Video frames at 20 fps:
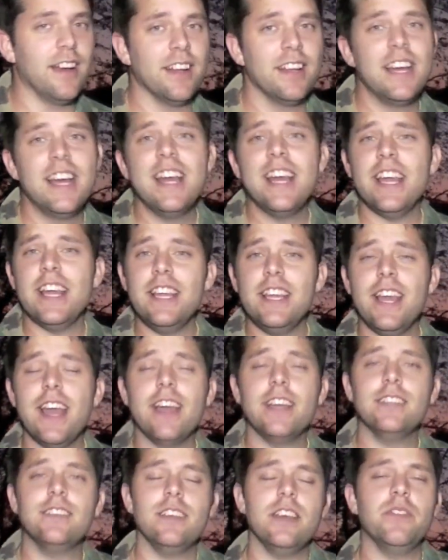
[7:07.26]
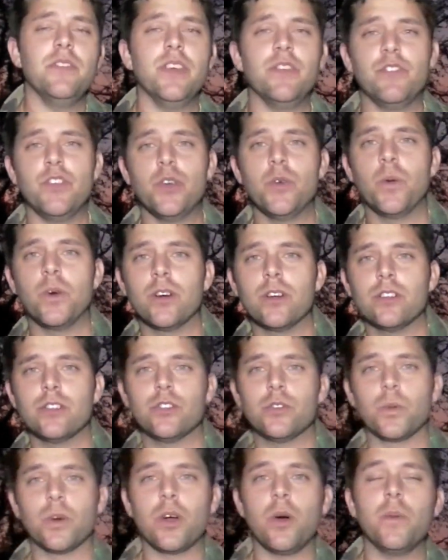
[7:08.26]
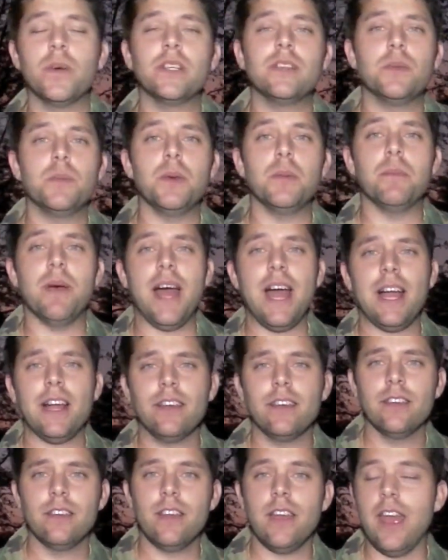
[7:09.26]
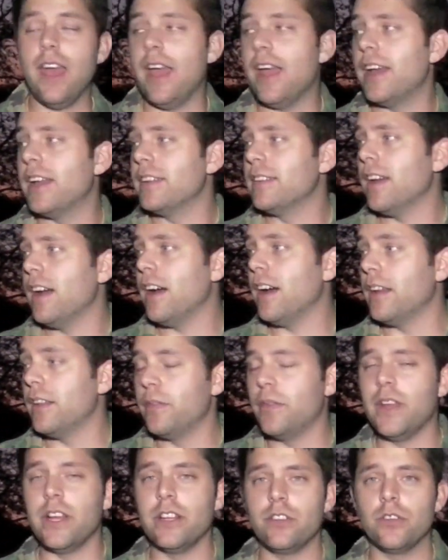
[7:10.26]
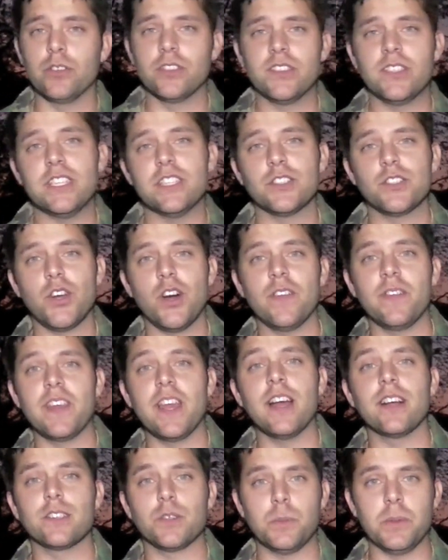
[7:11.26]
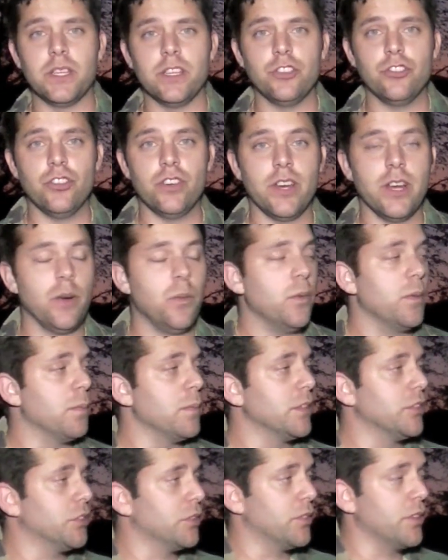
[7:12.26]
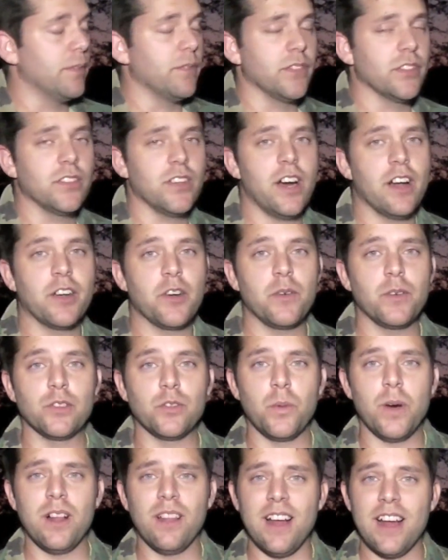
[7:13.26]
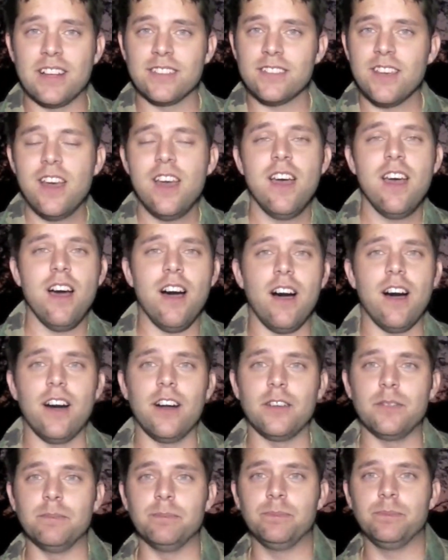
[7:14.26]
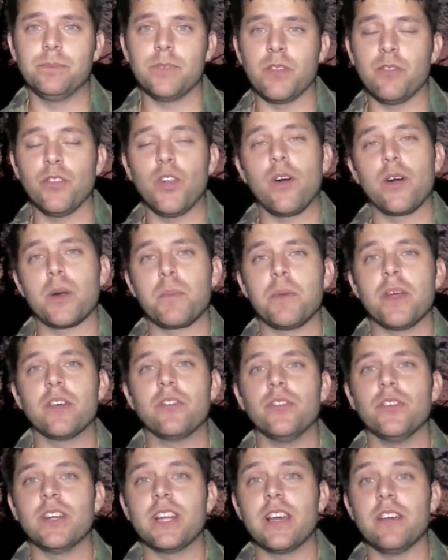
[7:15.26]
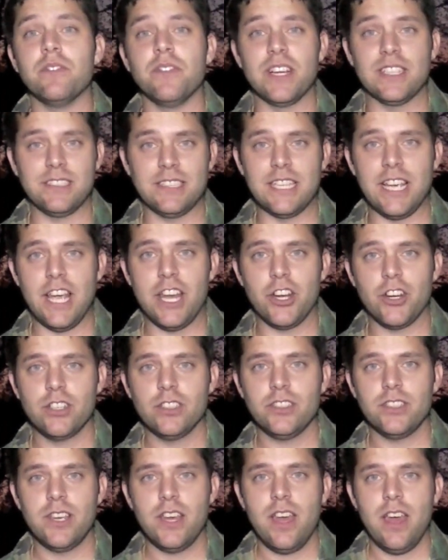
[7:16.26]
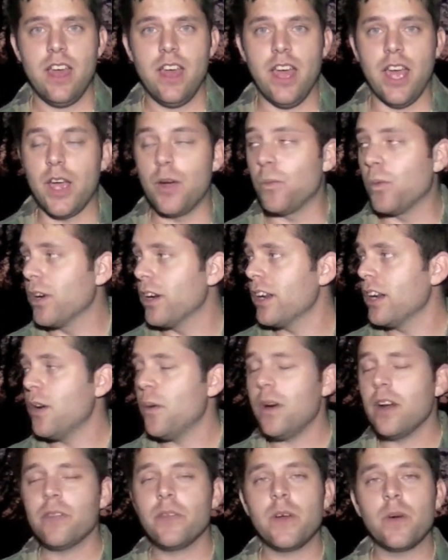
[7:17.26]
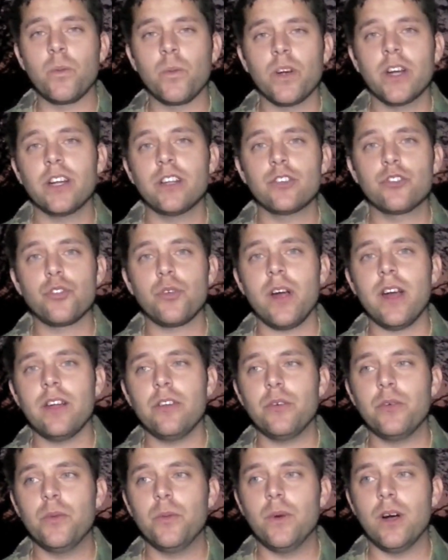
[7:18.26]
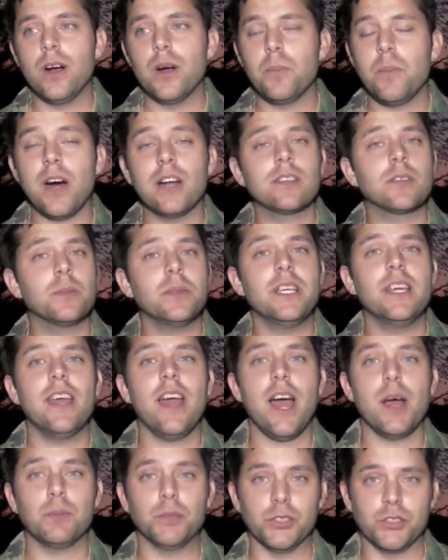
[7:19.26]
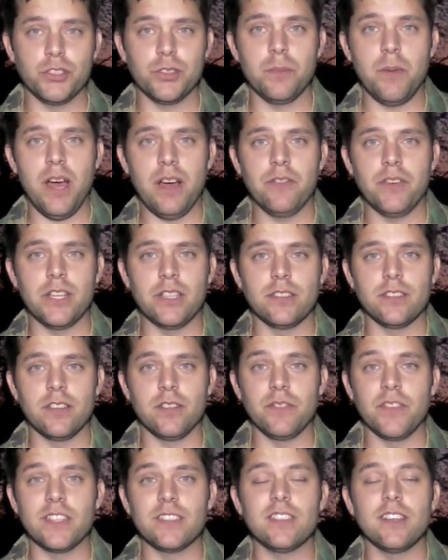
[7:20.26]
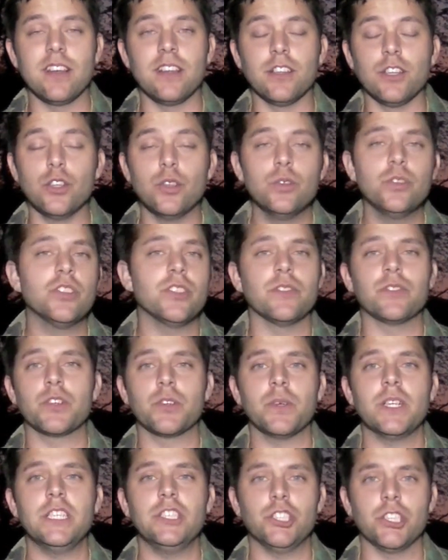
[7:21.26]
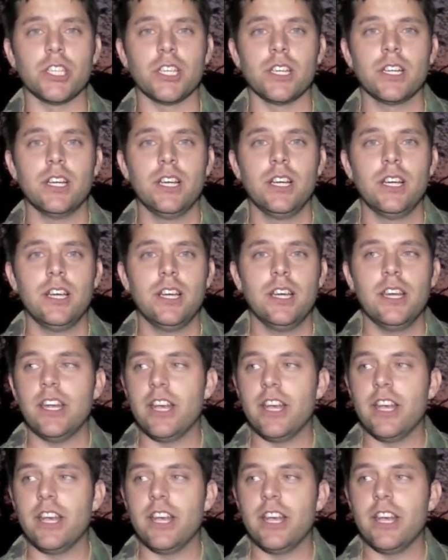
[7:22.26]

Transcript: And EATV viewers, we're going to be back, and then you'll see us on the expedition here with Mr. Tim Fasano, as well as Florida Bigfoot investigators. And we're going to go out there and we're going to try to possibly capture some evidence of this elusive creature